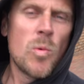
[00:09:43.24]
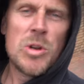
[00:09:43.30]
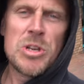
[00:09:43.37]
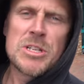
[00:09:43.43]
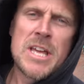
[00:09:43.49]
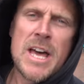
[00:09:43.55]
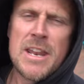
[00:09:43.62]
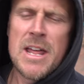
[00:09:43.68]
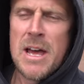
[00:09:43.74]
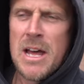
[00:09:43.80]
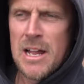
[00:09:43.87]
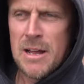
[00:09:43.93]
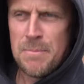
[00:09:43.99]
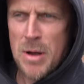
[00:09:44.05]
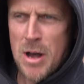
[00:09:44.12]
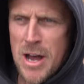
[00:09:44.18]
We just had
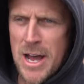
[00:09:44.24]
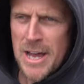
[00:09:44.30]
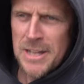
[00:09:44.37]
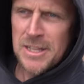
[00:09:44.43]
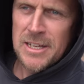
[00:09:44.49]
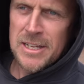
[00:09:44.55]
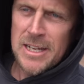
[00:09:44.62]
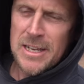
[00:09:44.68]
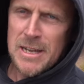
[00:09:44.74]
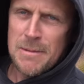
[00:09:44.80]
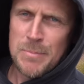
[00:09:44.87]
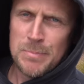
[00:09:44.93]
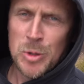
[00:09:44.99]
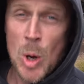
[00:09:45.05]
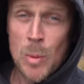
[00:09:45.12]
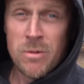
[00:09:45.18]
a pie at the
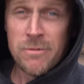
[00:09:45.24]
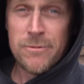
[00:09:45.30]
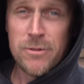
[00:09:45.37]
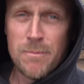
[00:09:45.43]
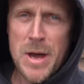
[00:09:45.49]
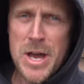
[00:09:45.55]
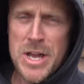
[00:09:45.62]
Normanville